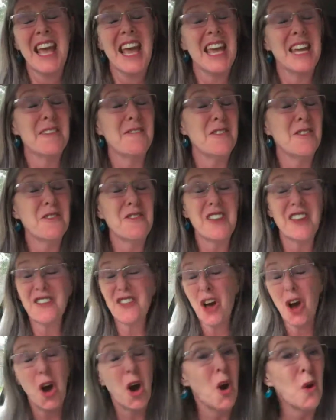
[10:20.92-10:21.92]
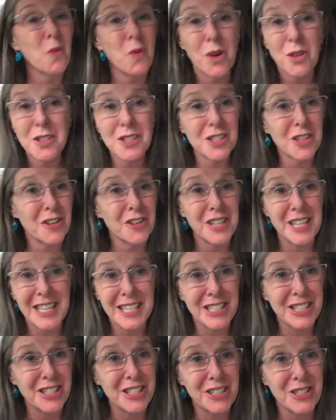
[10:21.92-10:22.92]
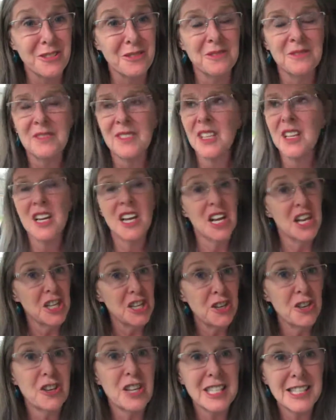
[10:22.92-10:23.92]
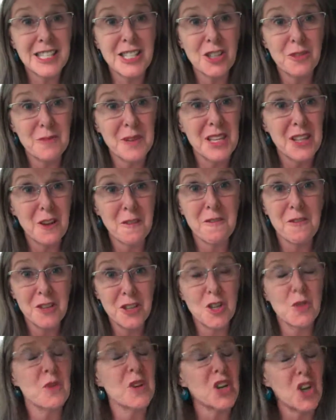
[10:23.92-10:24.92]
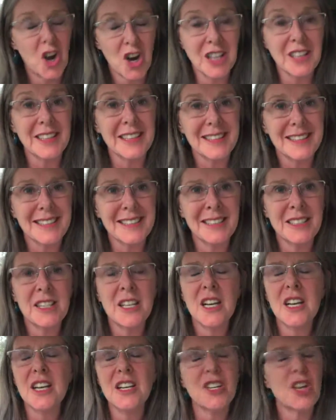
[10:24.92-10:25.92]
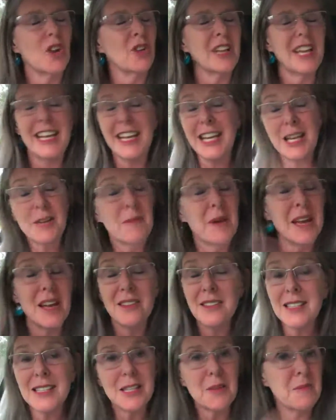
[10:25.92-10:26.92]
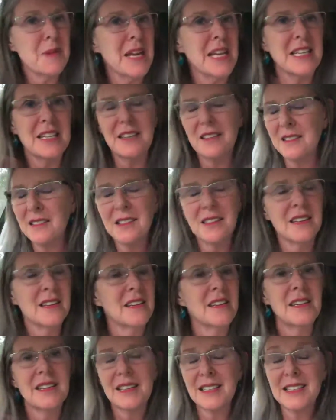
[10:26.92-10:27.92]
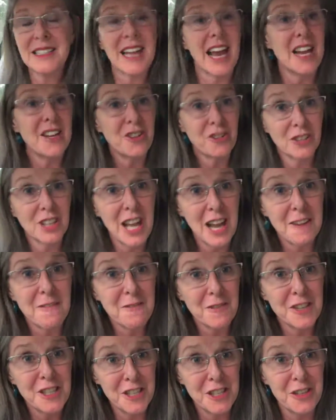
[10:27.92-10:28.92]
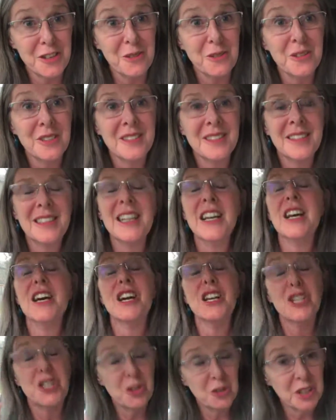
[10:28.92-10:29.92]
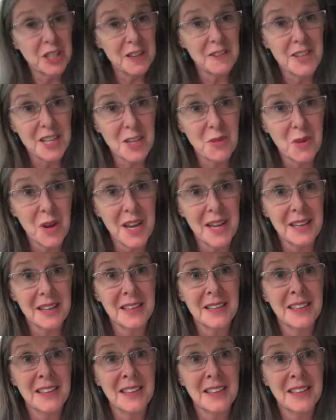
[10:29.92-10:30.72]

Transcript: and if you think the whole world's turned against you, you can still be there for you regardless. Don't let anybody else's opinion decide your life for you. You live anyway.